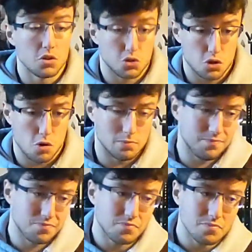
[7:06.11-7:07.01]

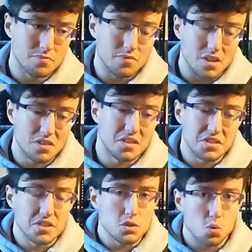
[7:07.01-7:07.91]
So
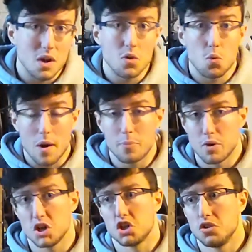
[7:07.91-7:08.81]
this is when
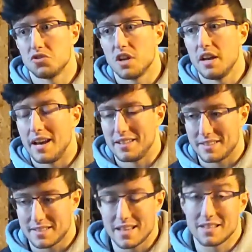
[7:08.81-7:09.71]
rep ranges
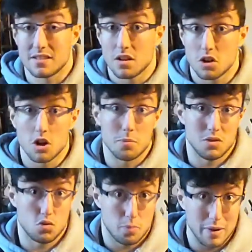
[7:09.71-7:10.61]
and sets come
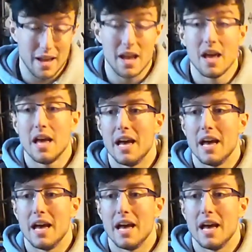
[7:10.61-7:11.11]
into play,